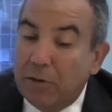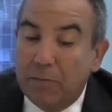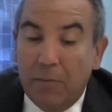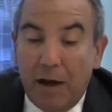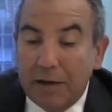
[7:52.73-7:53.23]

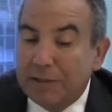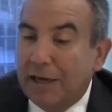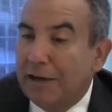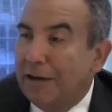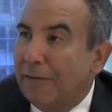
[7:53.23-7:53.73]
with modest
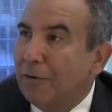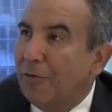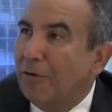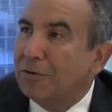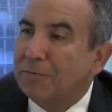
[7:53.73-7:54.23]
economic
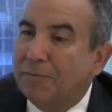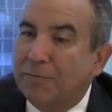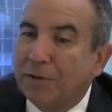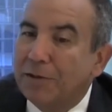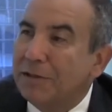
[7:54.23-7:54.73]
growth,
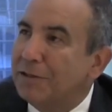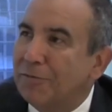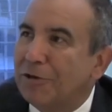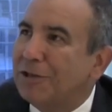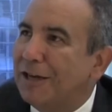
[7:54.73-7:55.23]
buildings
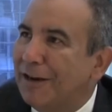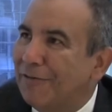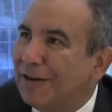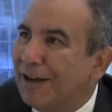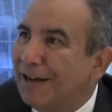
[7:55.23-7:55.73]
depreciate
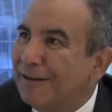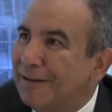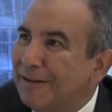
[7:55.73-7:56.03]
every day.